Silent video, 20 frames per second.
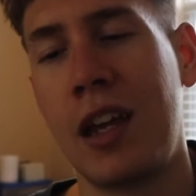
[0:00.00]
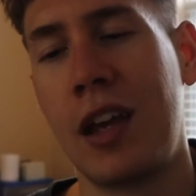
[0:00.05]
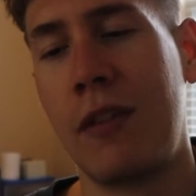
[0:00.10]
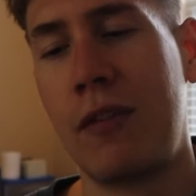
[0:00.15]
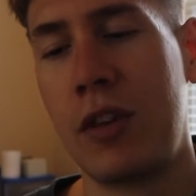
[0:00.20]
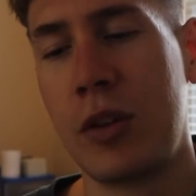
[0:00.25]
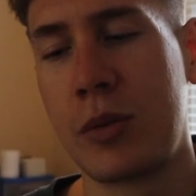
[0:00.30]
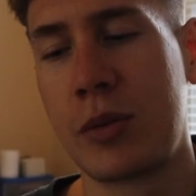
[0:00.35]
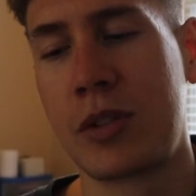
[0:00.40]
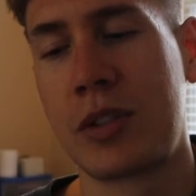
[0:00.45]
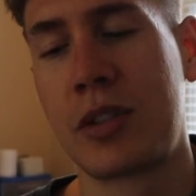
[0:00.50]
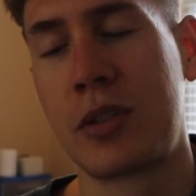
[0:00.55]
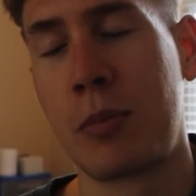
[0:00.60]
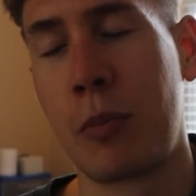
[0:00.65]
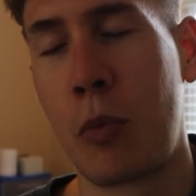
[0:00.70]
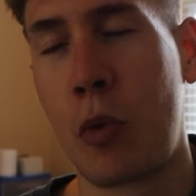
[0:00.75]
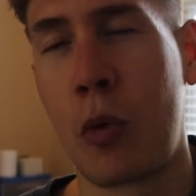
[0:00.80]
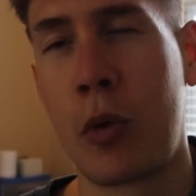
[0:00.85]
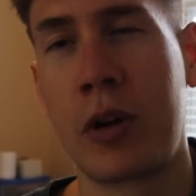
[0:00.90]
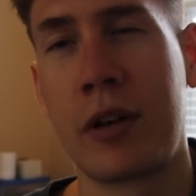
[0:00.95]
if there was
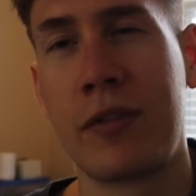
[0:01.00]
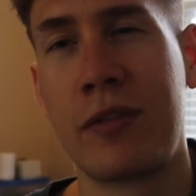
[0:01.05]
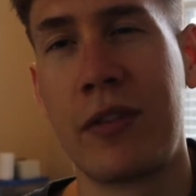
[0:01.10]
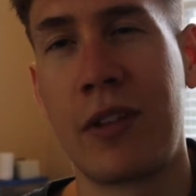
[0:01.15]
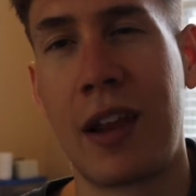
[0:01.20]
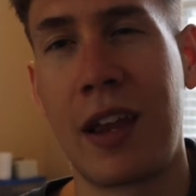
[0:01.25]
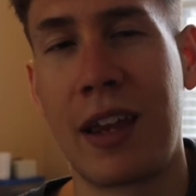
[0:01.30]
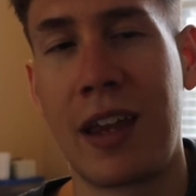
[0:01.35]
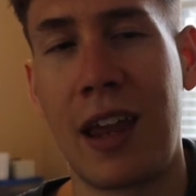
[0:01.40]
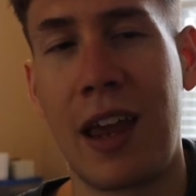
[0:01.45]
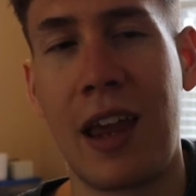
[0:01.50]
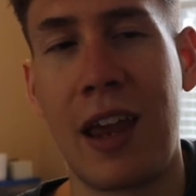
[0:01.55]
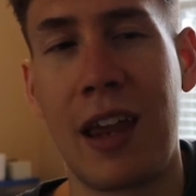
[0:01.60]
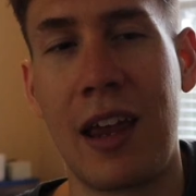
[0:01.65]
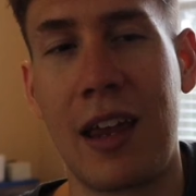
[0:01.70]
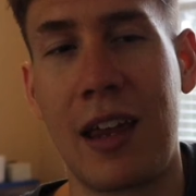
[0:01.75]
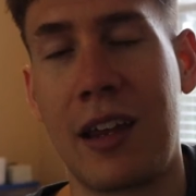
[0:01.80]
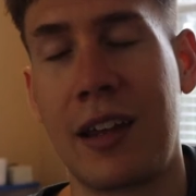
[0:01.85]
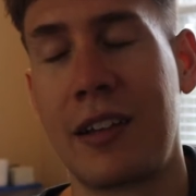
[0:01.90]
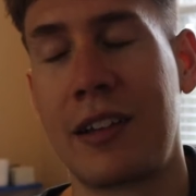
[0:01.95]
more of
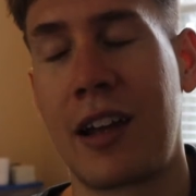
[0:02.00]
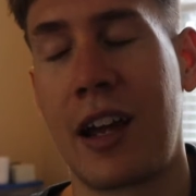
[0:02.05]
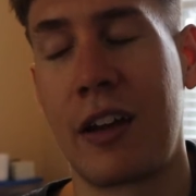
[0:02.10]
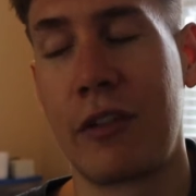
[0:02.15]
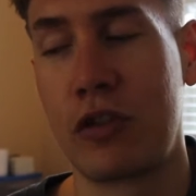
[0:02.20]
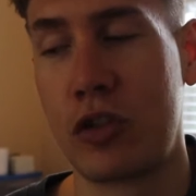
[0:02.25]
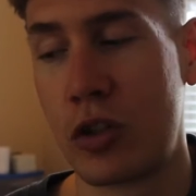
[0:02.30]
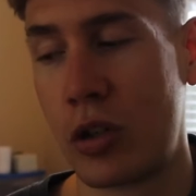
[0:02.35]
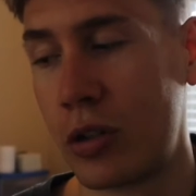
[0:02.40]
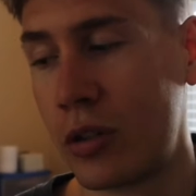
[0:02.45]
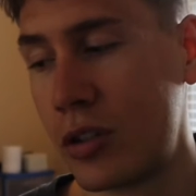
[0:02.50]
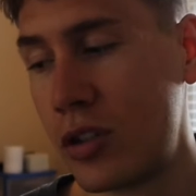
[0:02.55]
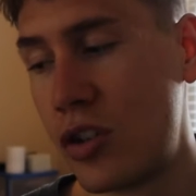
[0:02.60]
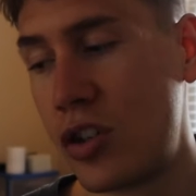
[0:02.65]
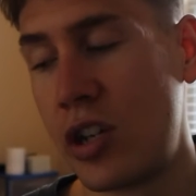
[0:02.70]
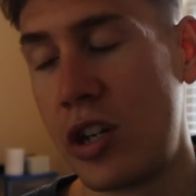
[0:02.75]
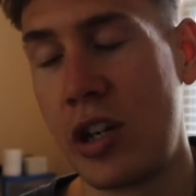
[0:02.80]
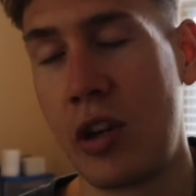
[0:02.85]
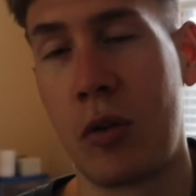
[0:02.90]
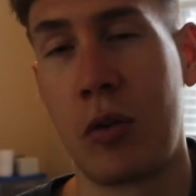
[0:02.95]
a kind of
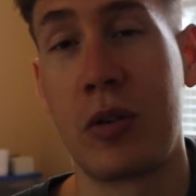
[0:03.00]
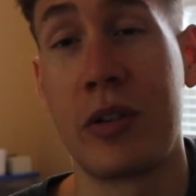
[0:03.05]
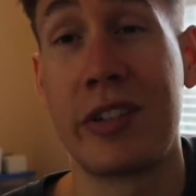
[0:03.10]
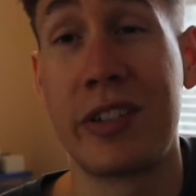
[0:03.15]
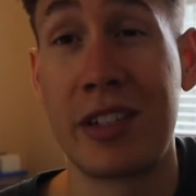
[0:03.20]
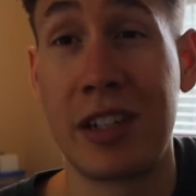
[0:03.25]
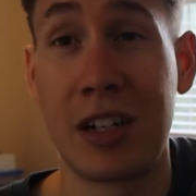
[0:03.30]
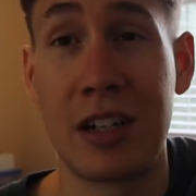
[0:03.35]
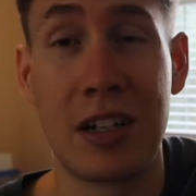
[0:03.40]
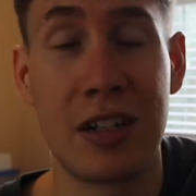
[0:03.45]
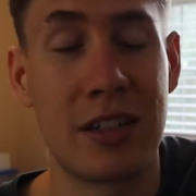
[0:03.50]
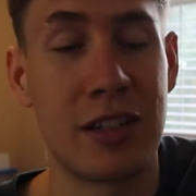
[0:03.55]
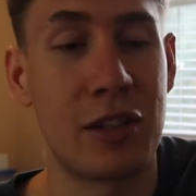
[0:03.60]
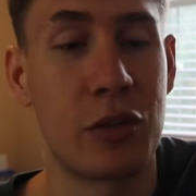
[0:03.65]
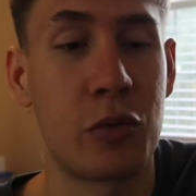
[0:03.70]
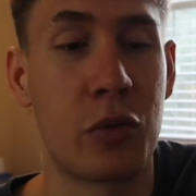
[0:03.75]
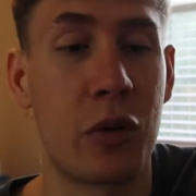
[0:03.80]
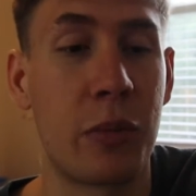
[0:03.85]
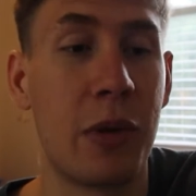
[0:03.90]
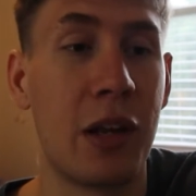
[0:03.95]
trilogy or a series,
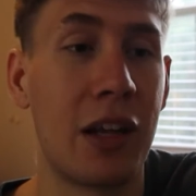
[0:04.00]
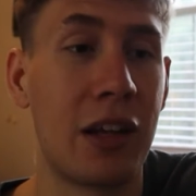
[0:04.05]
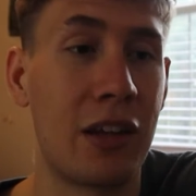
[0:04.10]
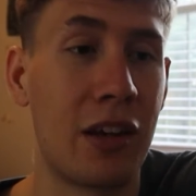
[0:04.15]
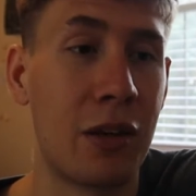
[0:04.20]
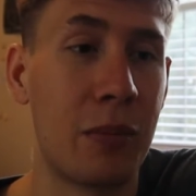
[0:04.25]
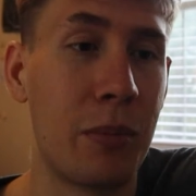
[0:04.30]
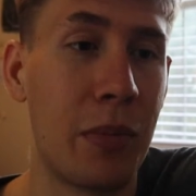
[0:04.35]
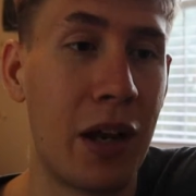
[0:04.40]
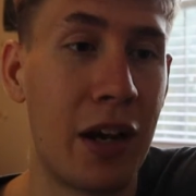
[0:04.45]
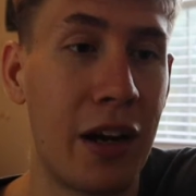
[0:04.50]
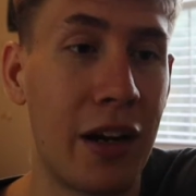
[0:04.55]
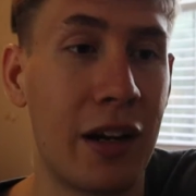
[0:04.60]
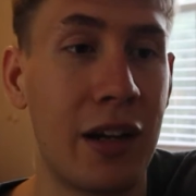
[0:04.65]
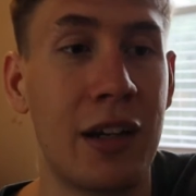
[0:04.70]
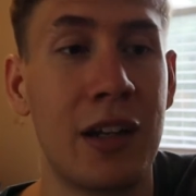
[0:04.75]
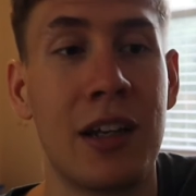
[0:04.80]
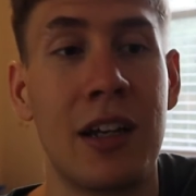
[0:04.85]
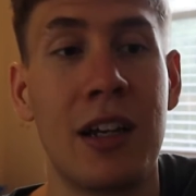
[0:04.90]
this would have been a ton better,